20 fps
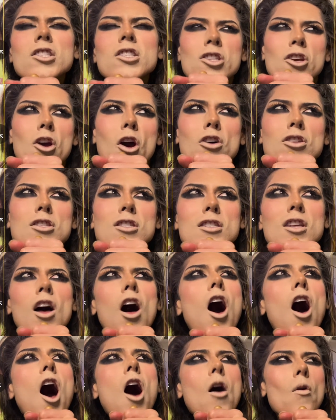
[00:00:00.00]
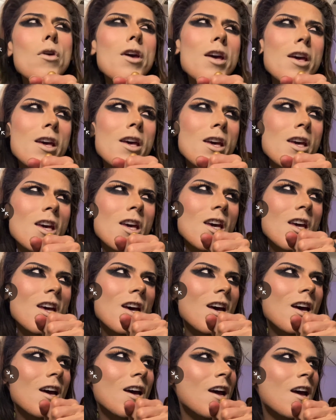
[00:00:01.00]
Okay, here definitely
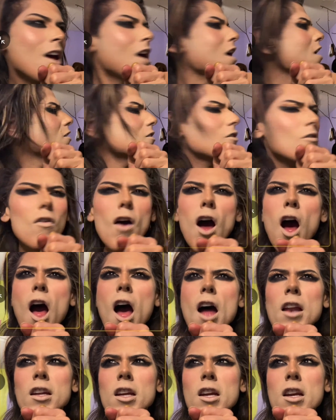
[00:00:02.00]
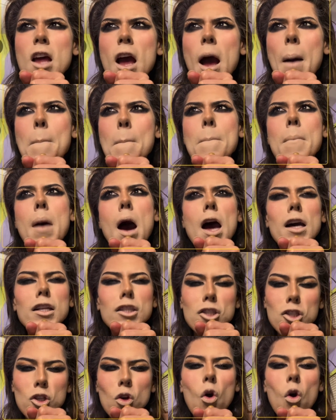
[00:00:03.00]
I'm listening to Kelly Clarkson,
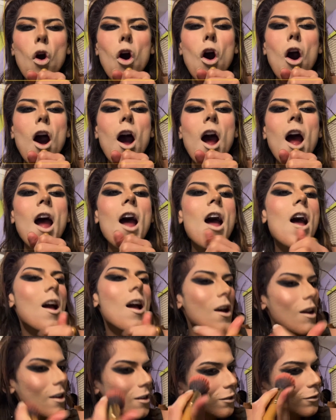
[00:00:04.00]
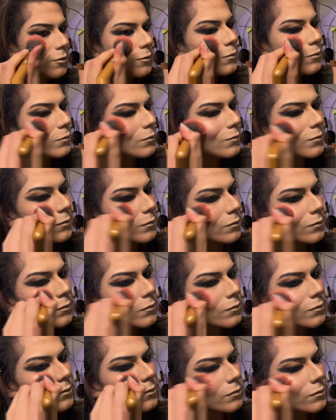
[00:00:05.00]
my most
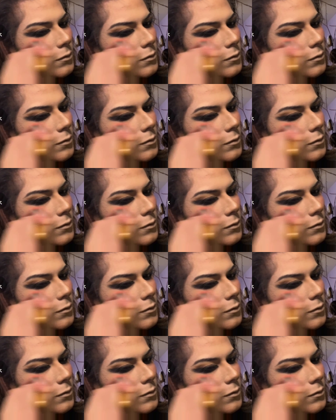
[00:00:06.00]
favorite